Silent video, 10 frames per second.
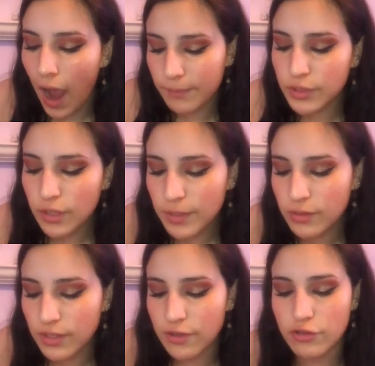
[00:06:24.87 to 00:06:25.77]
I'm just going to be
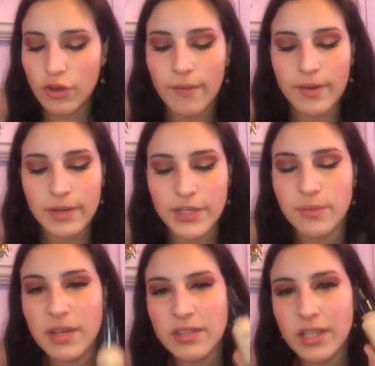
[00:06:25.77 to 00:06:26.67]
using this drop
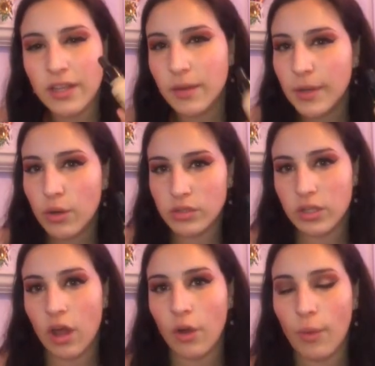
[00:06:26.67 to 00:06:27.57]
foundation because a little bit goes
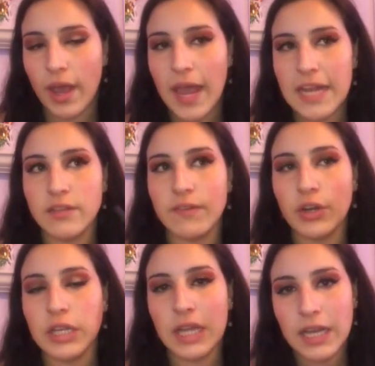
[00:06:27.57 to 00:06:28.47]
a long way and it's
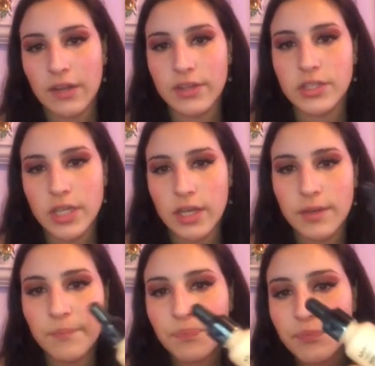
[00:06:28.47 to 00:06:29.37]
very light on the skin.